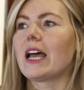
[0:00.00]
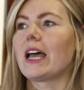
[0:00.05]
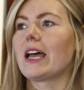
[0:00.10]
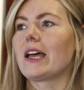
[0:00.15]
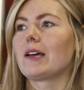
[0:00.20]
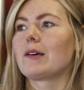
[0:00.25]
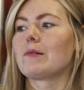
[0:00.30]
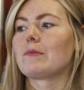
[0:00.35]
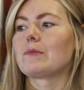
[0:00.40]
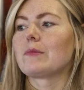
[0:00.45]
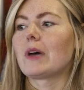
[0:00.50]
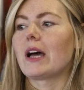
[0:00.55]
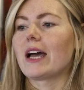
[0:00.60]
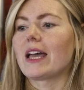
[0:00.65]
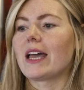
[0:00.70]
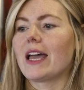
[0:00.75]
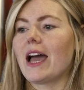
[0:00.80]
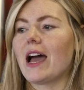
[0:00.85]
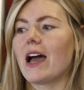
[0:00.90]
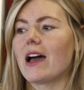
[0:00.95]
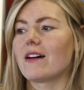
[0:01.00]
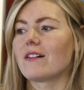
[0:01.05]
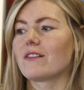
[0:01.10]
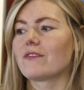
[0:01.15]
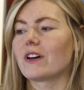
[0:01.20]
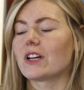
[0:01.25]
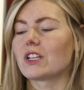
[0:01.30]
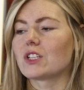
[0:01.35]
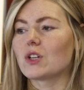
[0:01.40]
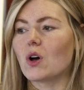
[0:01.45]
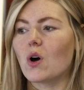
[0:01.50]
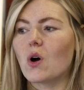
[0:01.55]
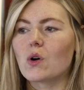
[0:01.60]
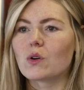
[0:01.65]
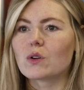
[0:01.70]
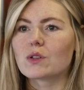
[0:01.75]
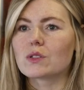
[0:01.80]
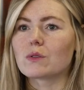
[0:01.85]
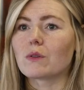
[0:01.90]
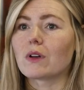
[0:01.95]
Um, I have a
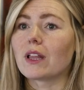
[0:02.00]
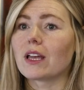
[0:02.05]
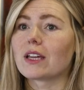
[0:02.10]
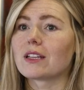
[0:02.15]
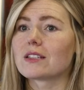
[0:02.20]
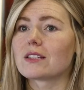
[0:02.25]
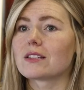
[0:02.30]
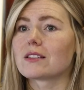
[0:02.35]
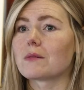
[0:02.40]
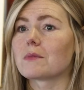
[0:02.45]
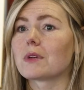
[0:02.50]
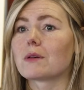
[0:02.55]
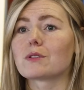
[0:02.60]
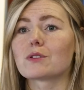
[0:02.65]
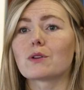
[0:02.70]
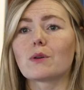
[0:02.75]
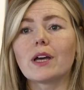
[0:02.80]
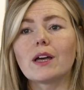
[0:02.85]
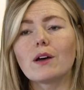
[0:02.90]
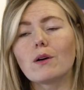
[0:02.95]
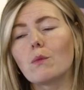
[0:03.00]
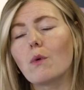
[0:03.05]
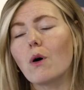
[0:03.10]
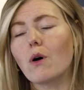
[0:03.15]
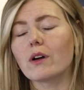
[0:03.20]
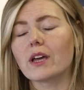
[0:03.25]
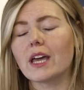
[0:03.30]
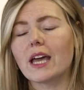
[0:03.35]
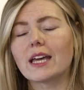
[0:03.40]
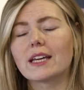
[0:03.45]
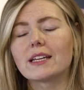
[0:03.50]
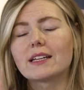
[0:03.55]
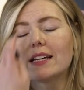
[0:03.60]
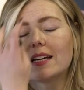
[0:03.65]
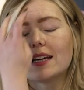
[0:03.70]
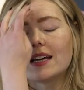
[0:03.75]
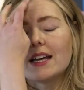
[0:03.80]
dog, so I like to sometimes go hill walking